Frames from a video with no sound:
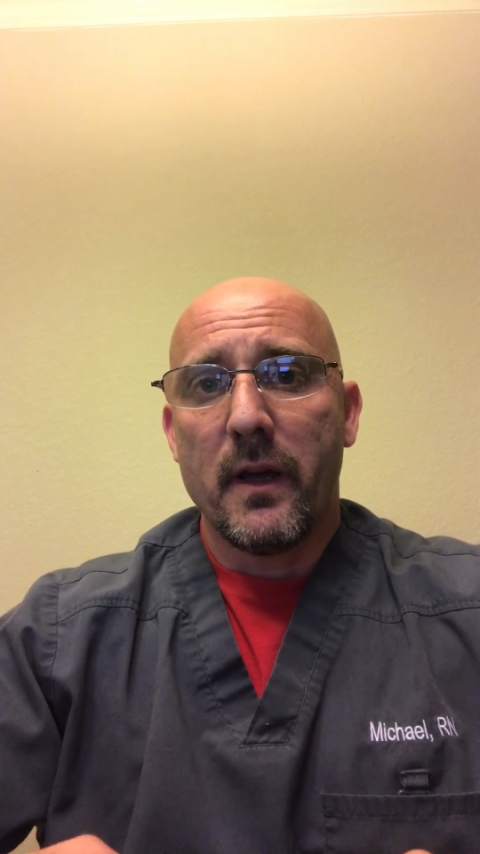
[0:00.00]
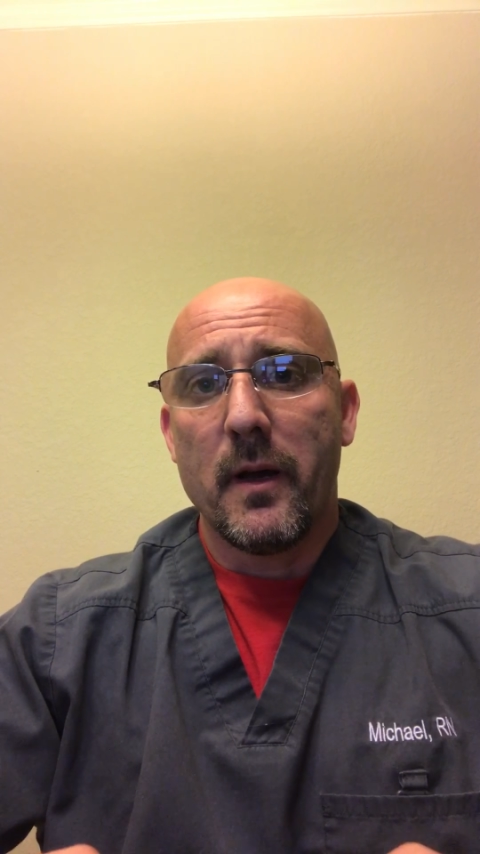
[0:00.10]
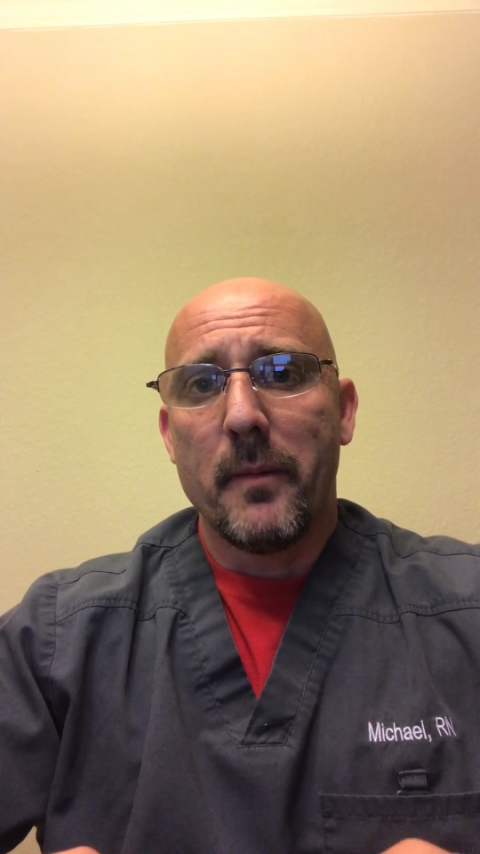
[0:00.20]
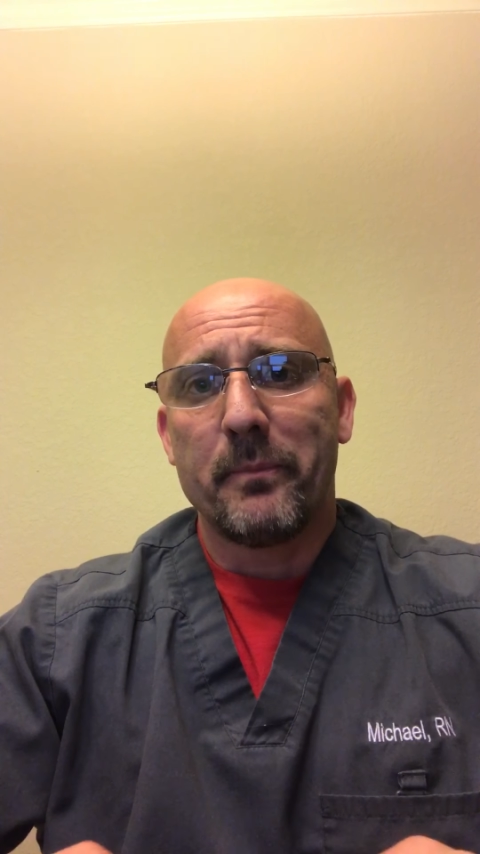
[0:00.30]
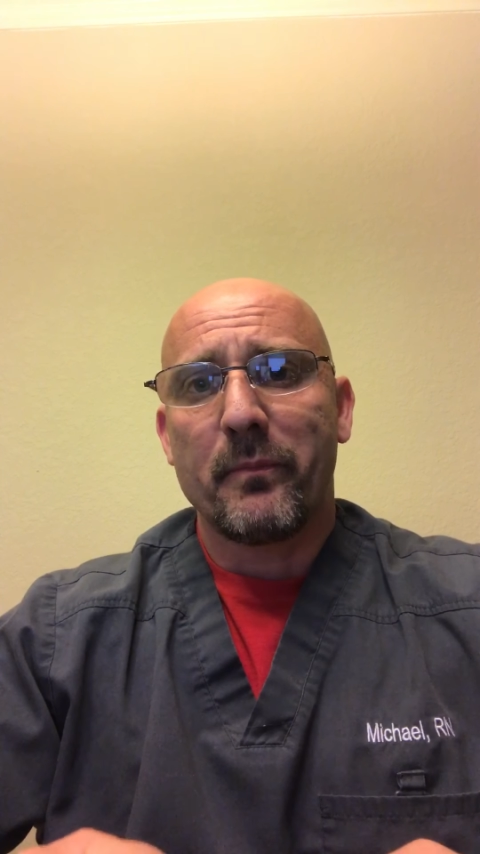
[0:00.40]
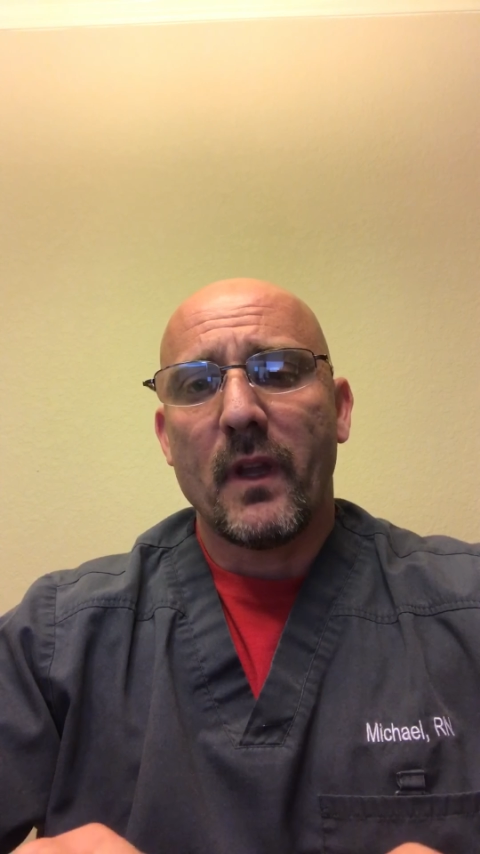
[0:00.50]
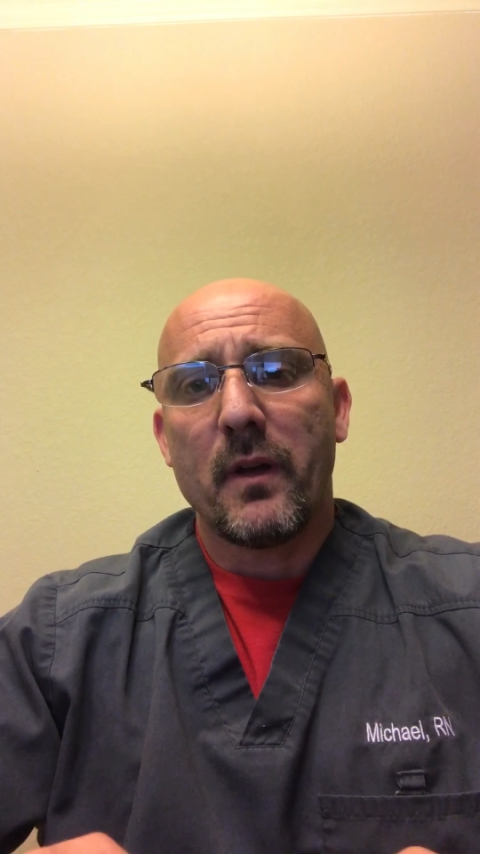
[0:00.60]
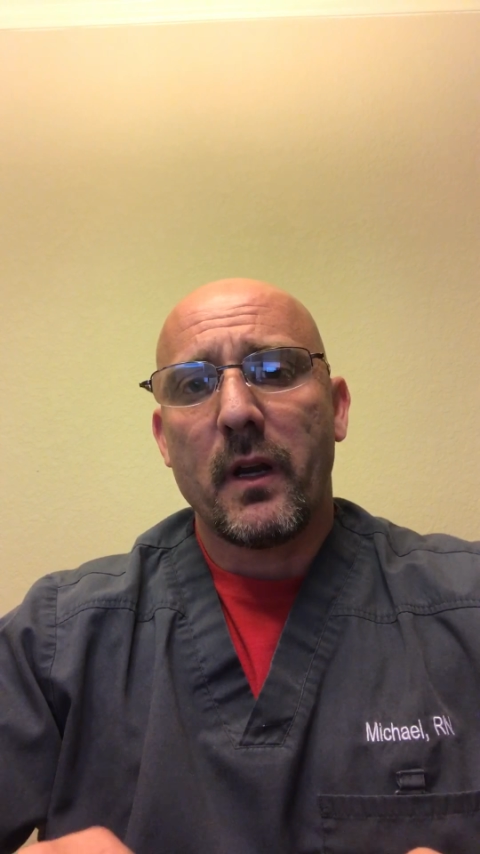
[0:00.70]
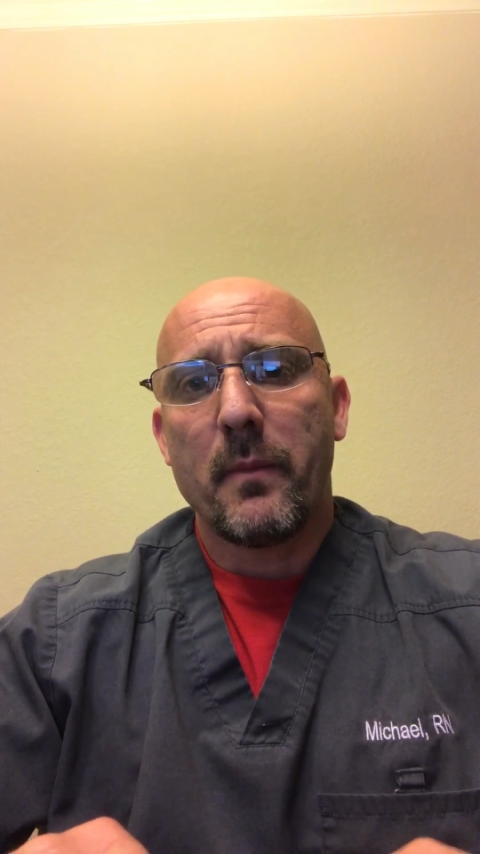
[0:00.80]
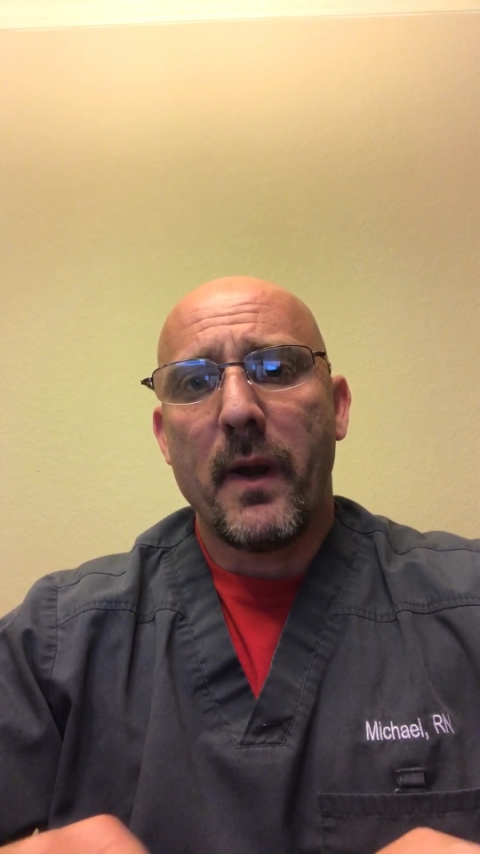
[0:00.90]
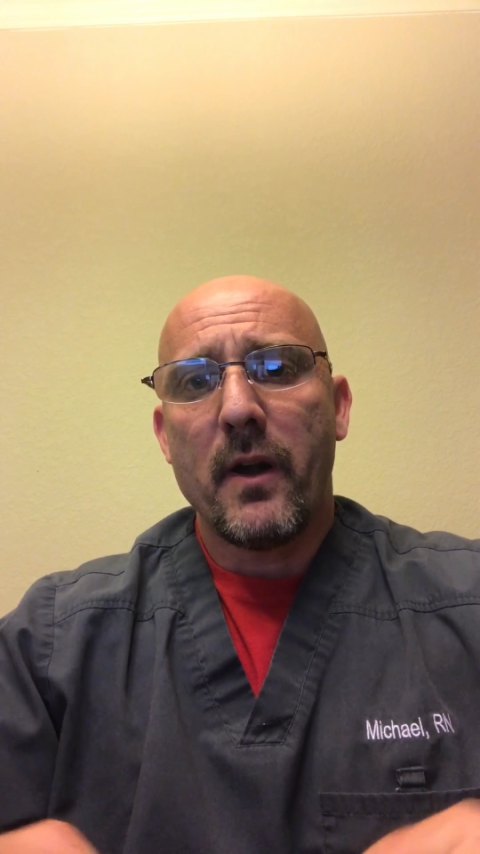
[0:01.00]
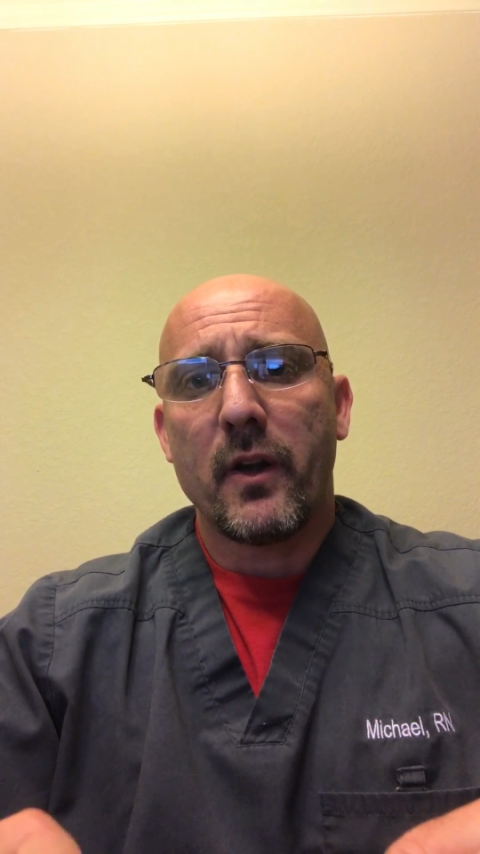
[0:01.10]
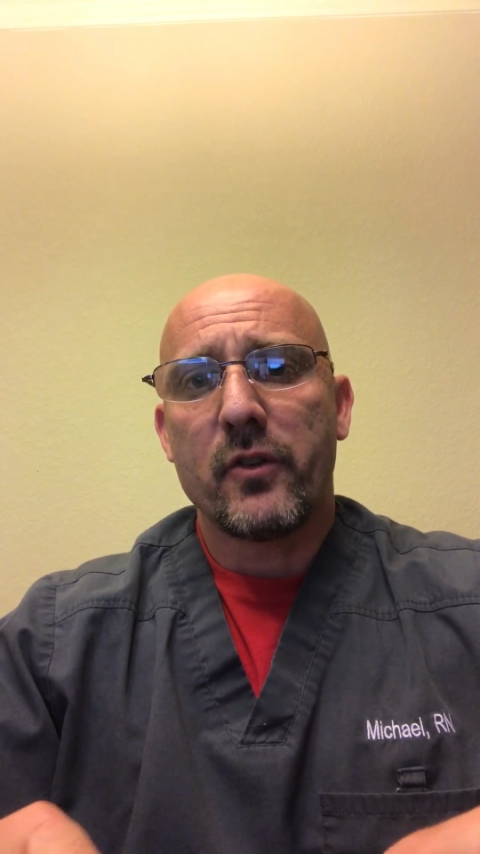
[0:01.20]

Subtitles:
I'm going to compare and